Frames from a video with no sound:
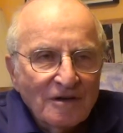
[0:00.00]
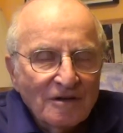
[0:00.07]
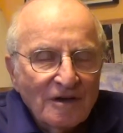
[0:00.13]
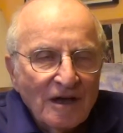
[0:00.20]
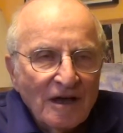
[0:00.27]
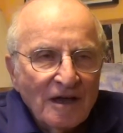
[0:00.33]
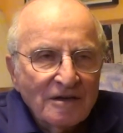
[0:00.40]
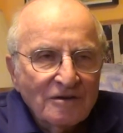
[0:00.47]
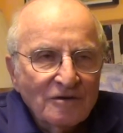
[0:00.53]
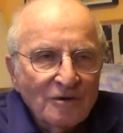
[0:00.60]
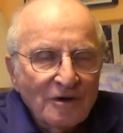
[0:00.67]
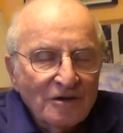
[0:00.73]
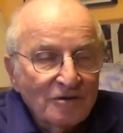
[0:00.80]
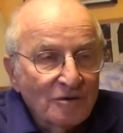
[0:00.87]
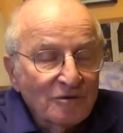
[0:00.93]
that you
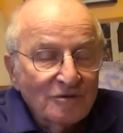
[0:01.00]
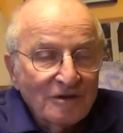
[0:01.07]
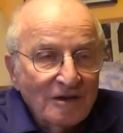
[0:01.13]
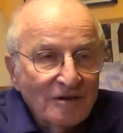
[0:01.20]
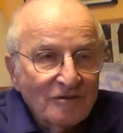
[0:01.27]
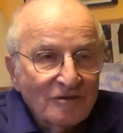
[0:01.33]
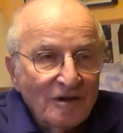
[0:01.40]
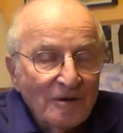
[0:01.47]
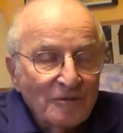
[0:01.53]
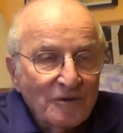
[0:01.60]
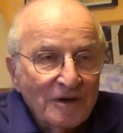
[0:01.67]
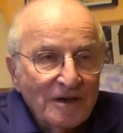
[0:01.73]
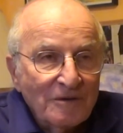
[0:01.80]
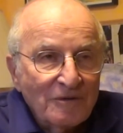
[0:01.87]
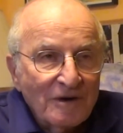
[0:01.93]
can use in a slum or
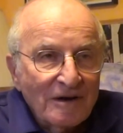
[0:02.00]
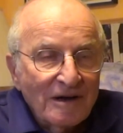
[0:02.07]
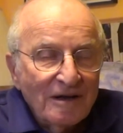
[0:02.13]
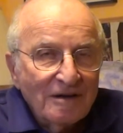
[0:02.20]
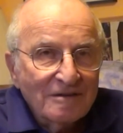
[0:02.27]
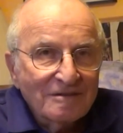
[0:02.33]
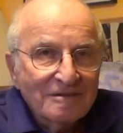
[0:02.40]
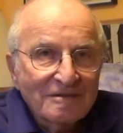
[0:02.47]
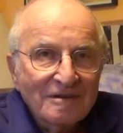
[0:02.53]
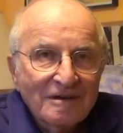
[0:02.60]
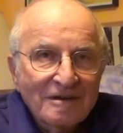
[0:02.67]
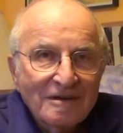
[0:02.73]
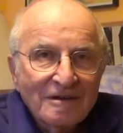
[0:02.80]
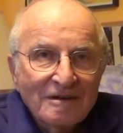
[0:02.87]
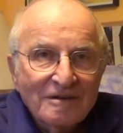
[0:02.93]
anywhere else
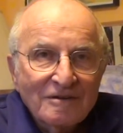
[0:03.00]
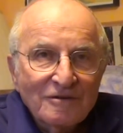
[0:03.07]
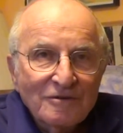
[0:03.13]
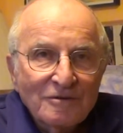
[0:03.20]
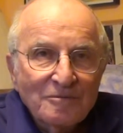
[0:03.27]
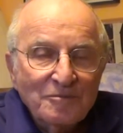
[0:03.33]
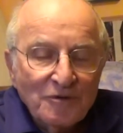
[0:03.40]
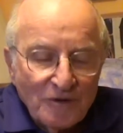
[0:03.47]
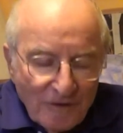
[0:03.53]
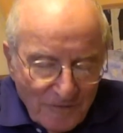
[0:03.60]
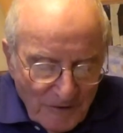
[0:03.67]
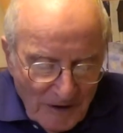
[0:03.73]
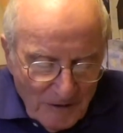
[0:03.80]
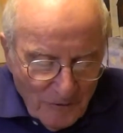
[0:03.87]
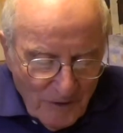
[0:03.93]
to
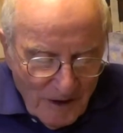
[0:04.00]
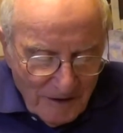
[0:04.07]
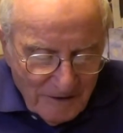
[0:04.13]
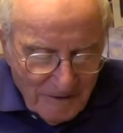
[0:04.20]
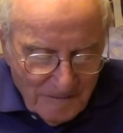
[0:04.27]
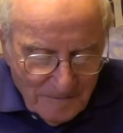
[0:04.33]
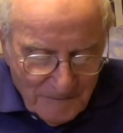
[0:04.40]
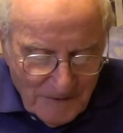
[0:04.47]
purify water.